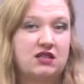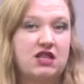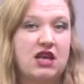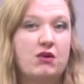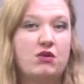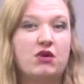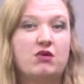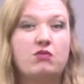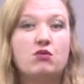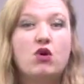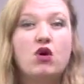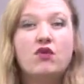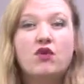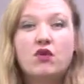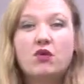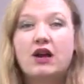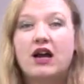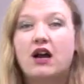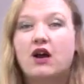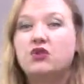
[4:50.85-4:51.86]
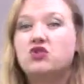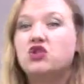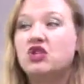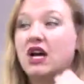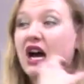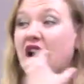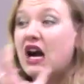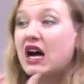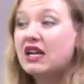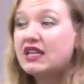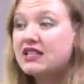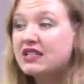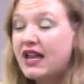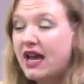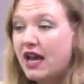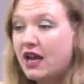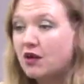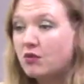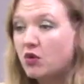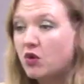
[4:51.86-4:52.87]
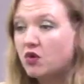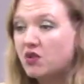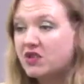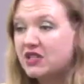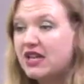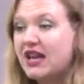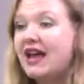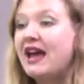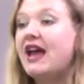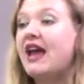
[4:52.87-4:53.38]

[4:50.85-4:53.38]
They would move around to hunt animals